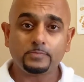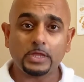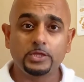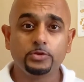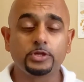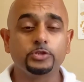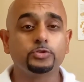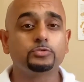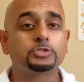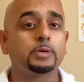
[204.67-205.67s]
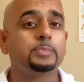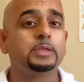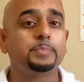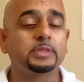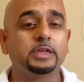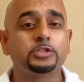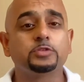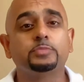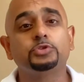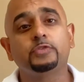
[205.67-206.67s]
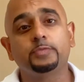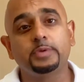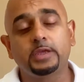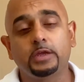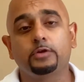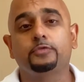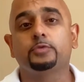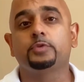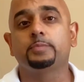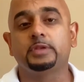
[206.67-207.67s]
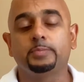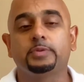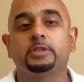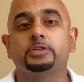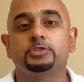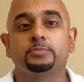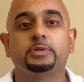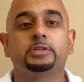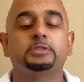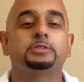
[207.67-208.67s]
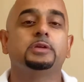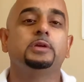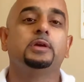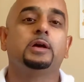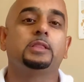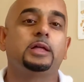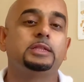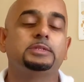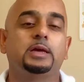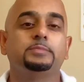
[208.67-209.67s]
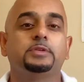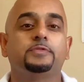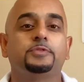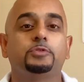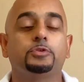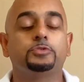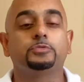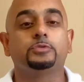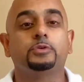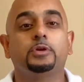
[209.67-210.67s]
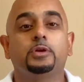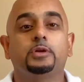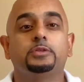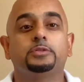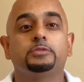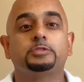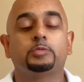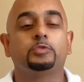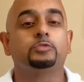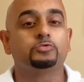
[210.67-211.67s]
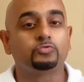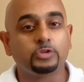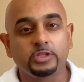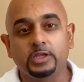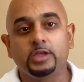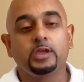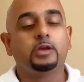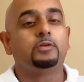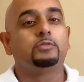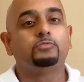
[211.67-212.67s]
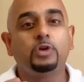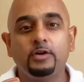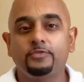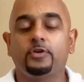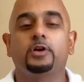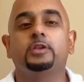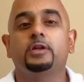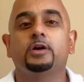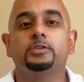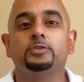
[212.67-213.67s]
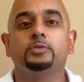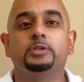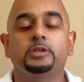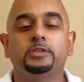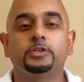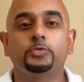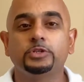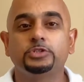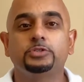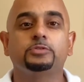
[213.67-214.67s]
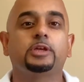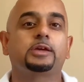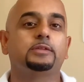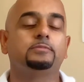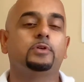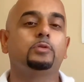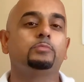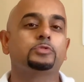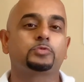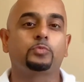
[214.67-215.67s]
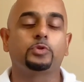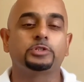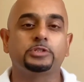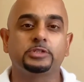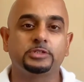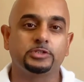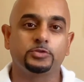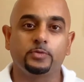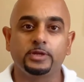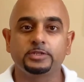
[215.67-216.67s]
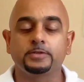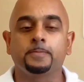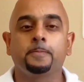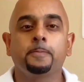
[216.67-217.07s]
You can do some manipulation, but you have to be careful with manipulation, because a lot of times if you go to someone who's really rough on you and they twist you, that can almost worsen the situation.